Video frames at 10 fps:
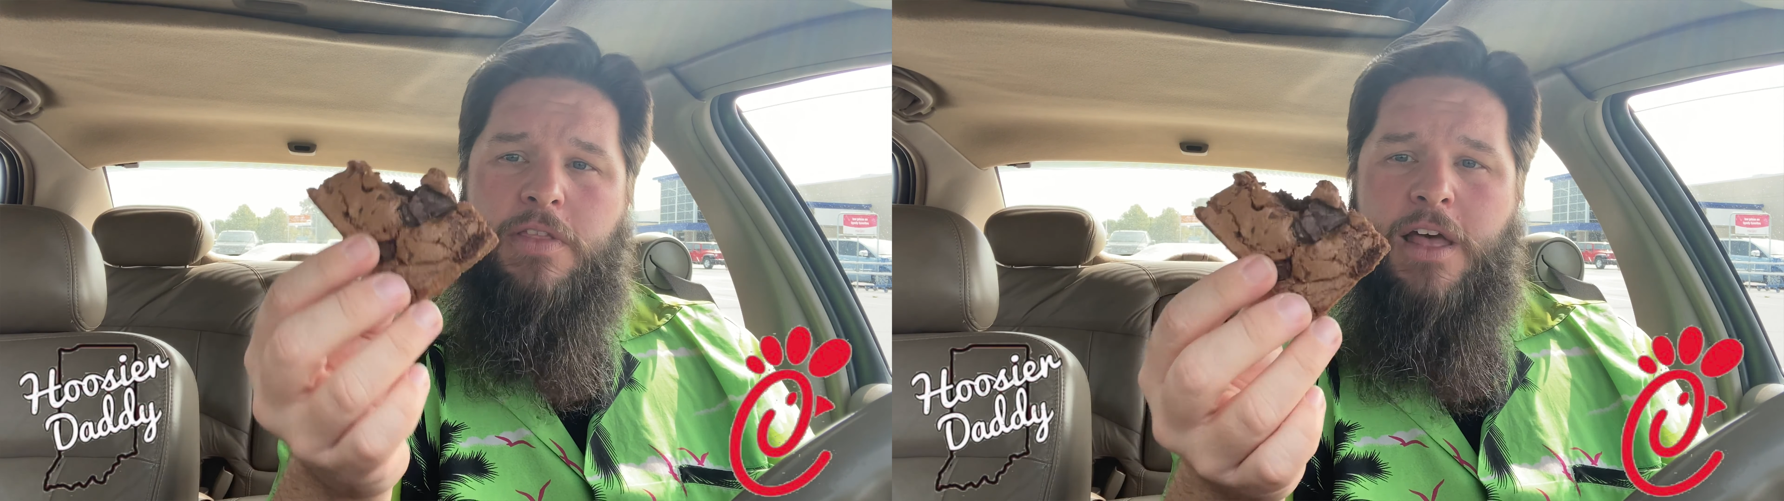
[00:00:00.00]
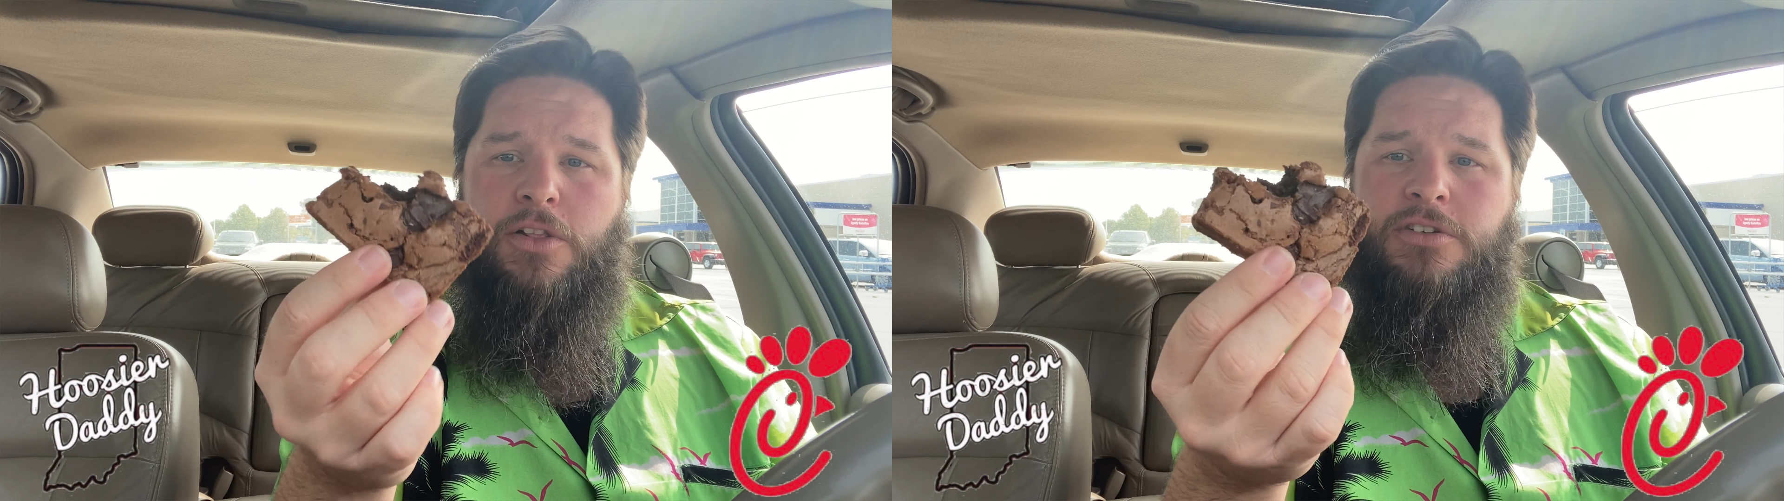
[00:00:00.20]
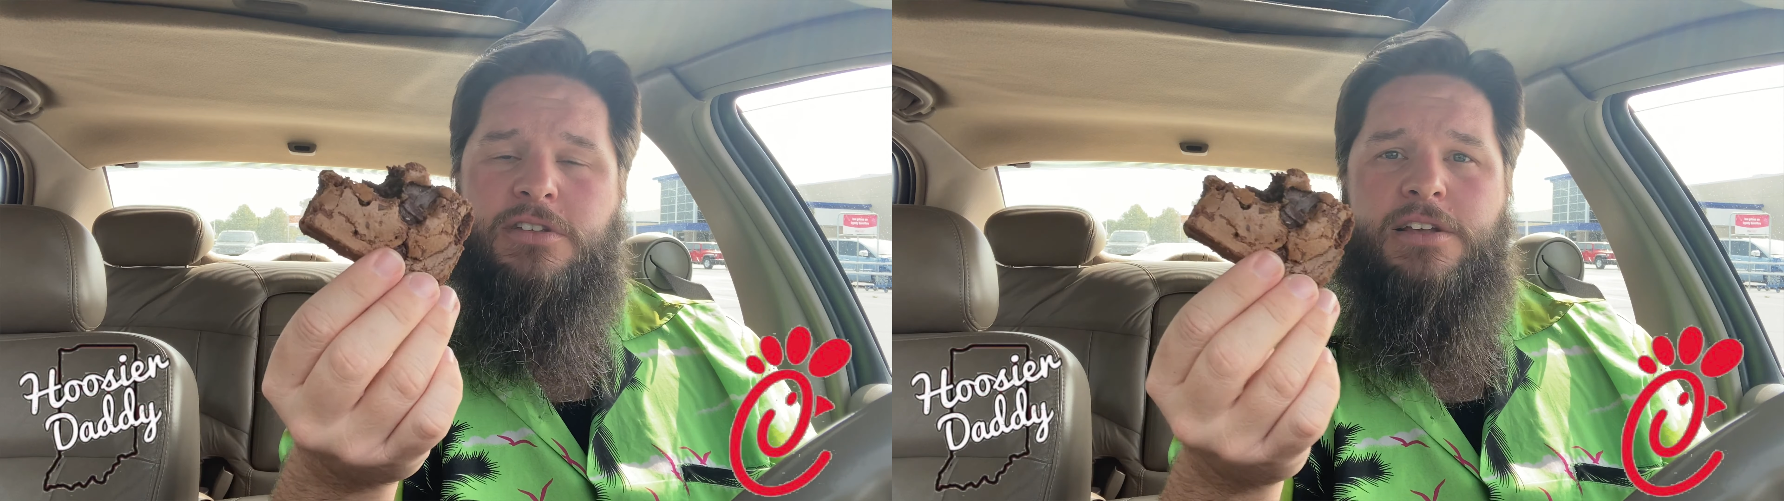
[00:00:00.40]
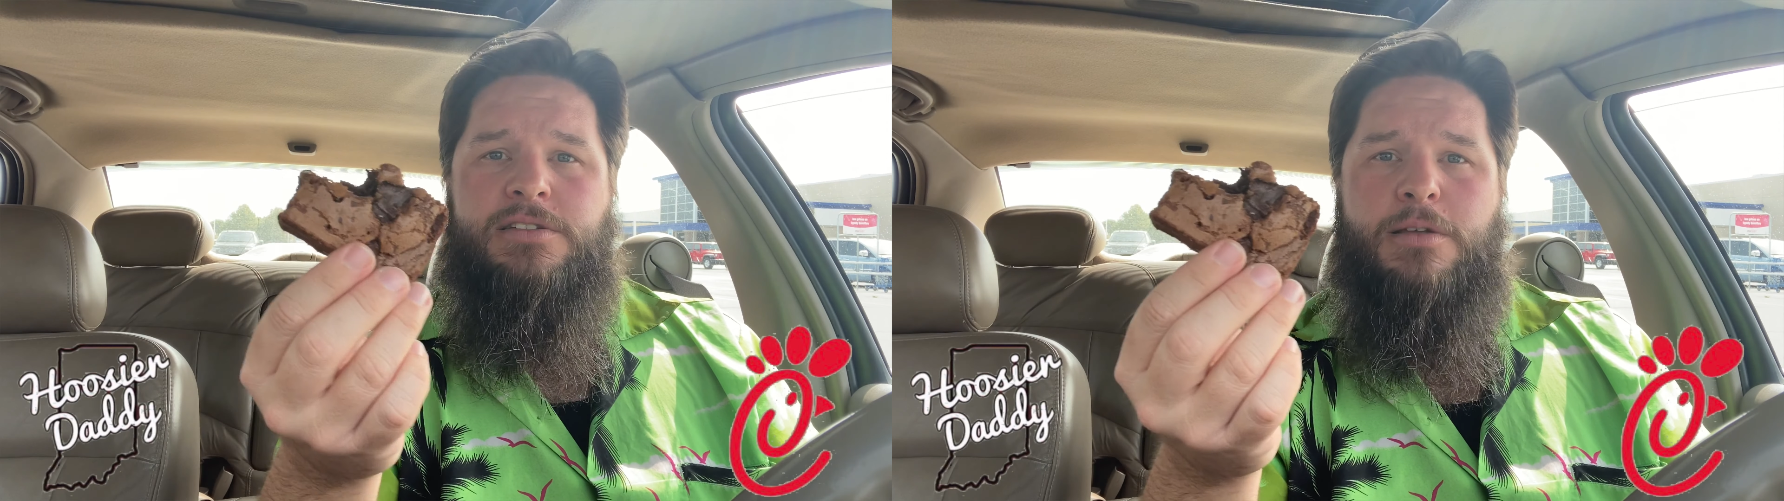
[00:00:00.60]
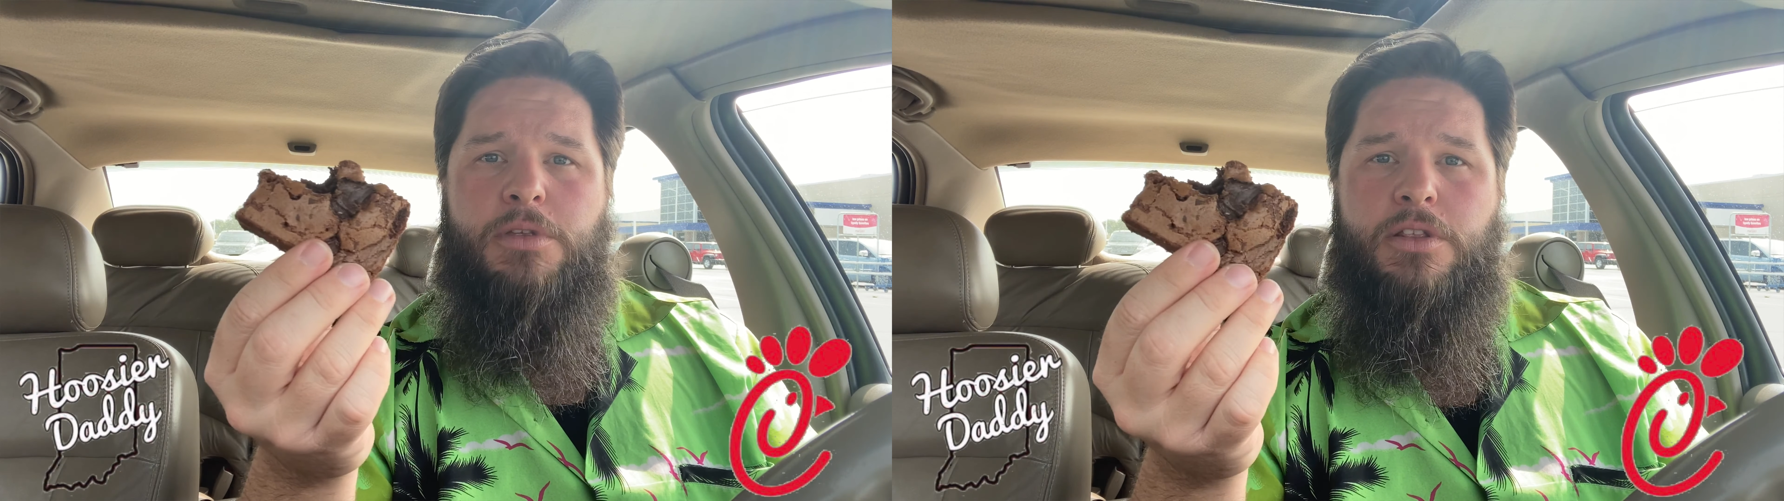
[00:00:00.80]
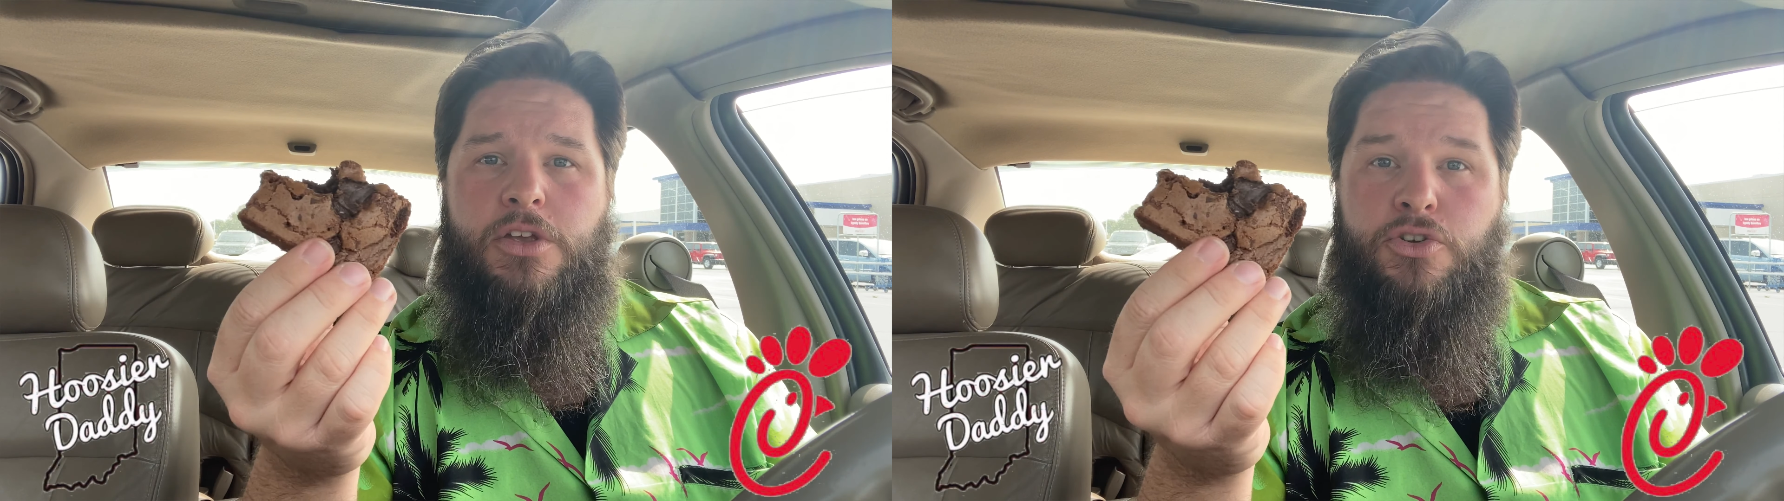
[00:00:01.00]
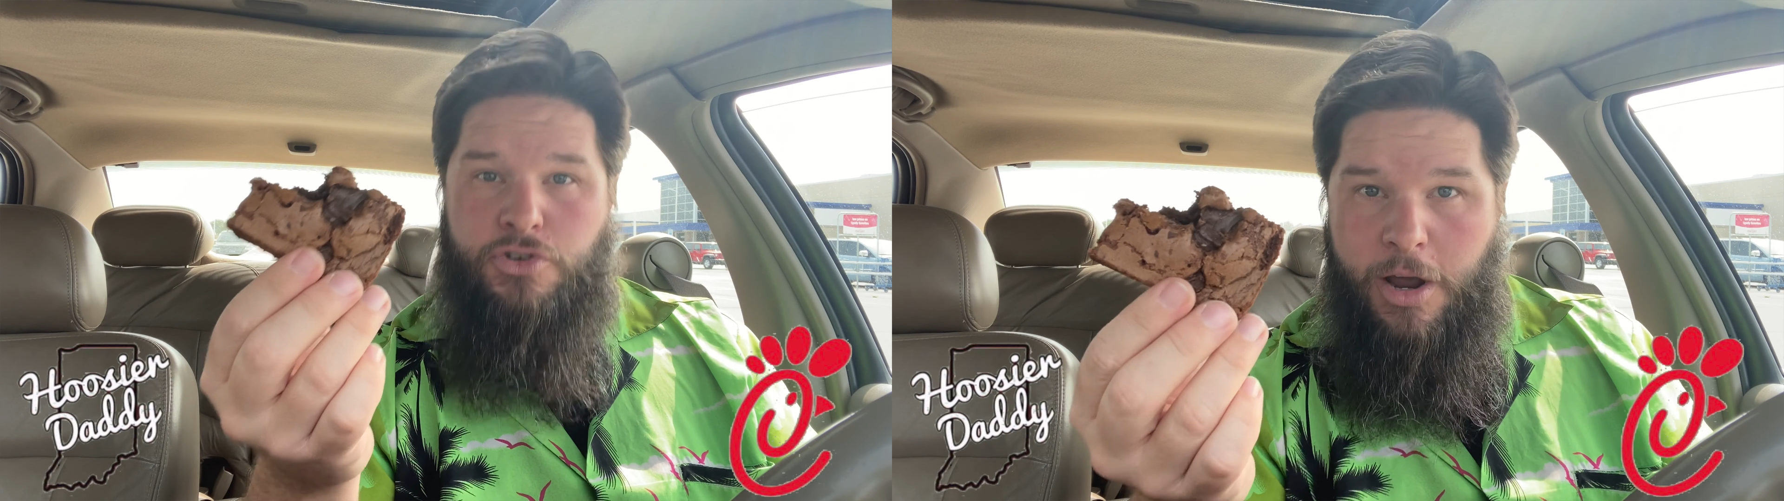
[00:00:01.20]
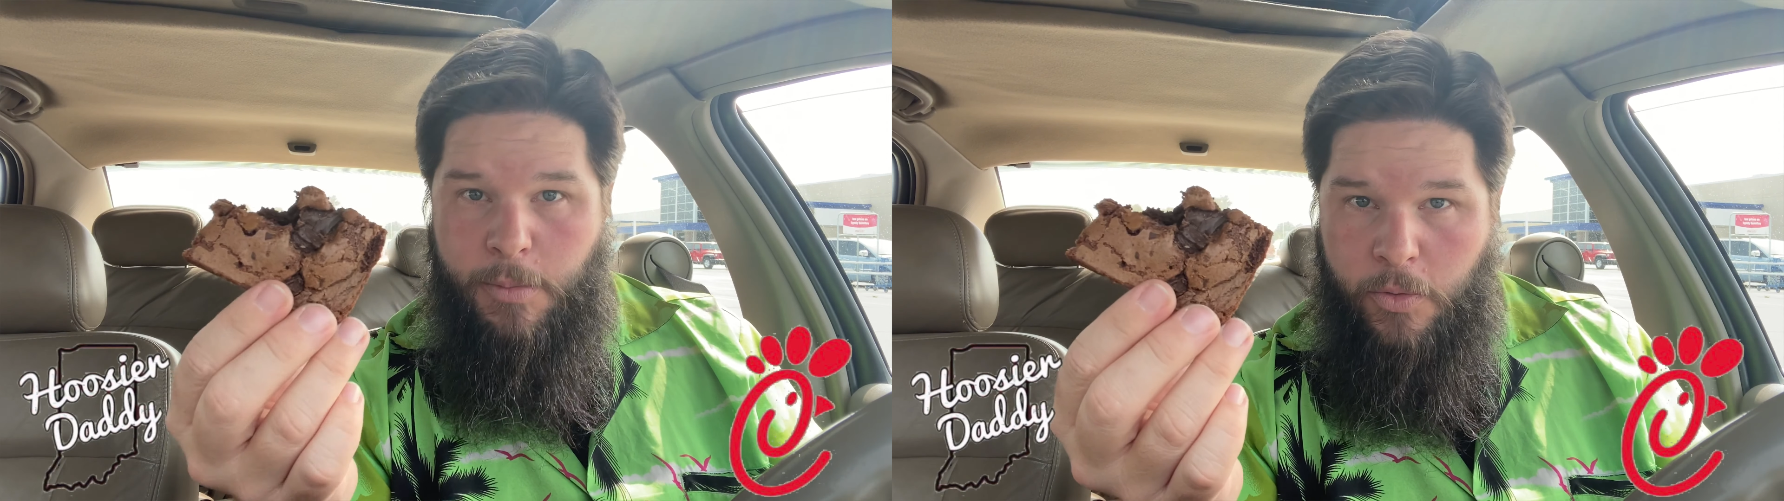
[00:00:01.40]
That looks like something that your
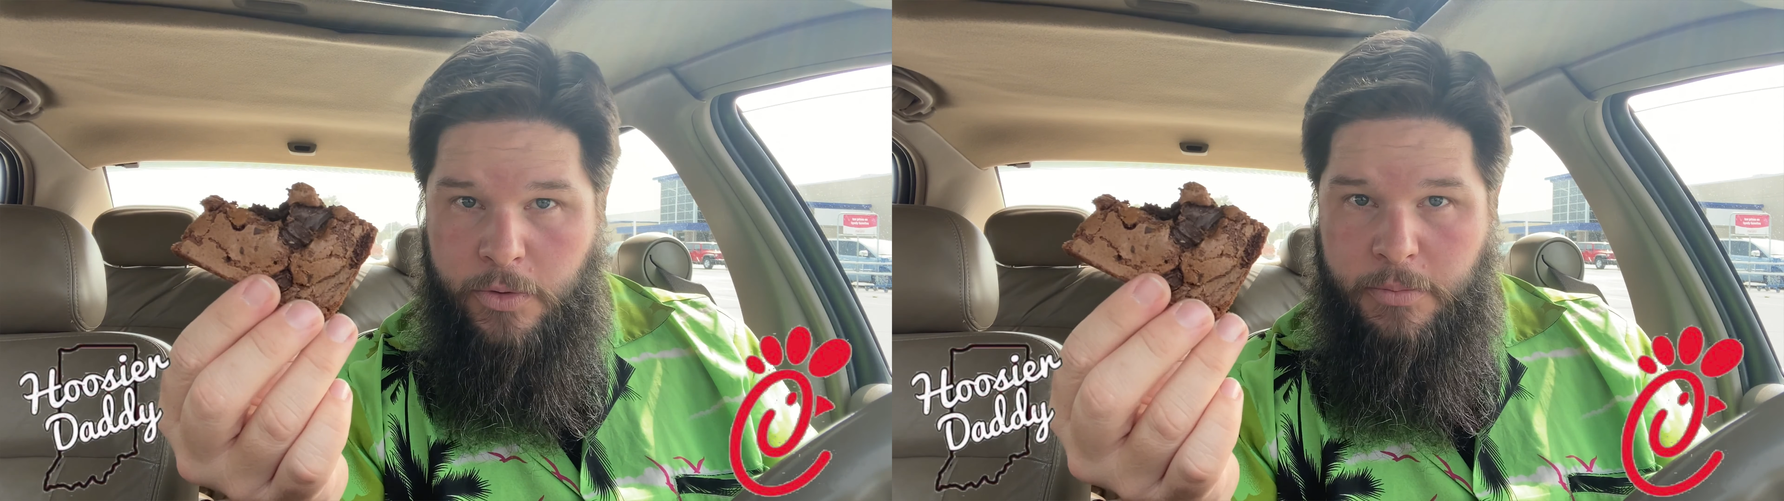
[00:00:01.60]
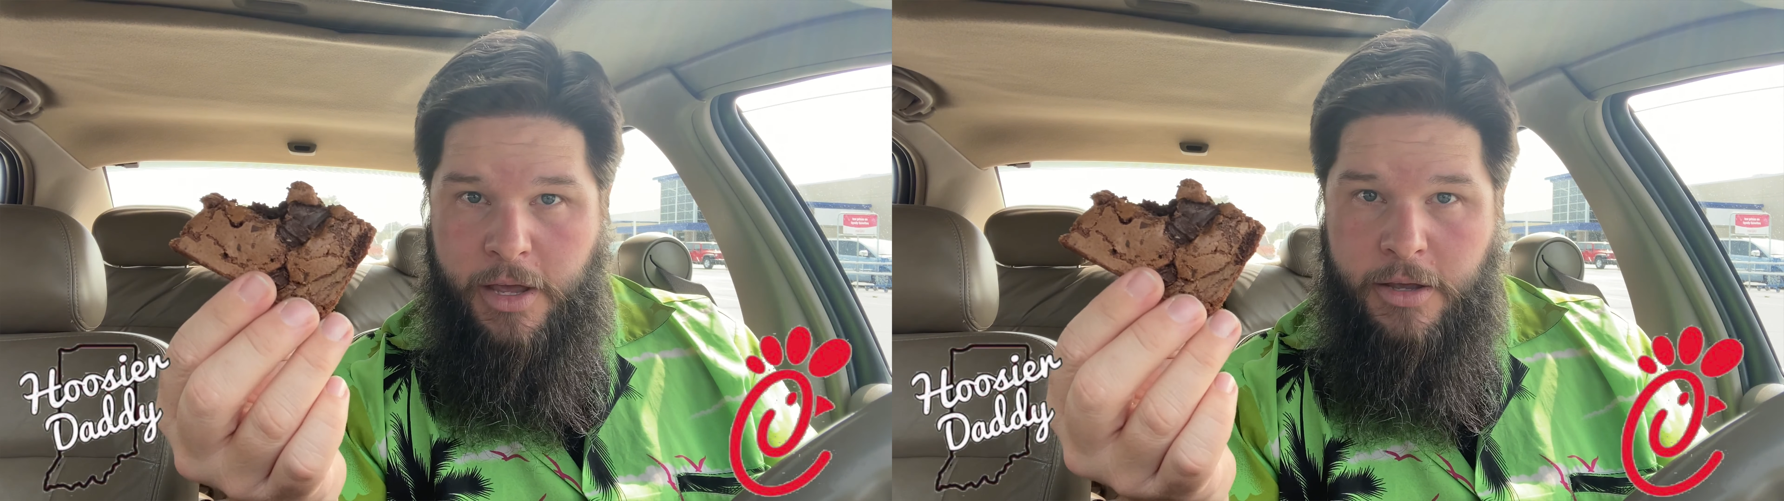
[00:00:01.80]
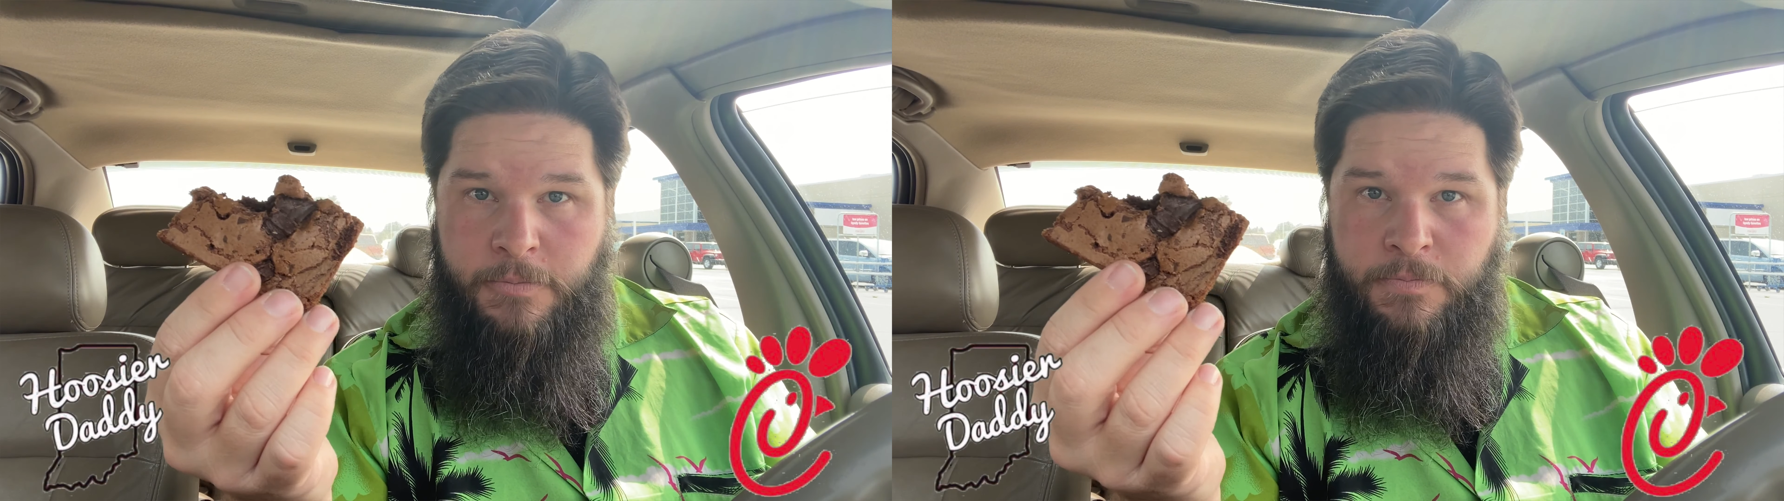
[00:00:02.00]
grandma would make.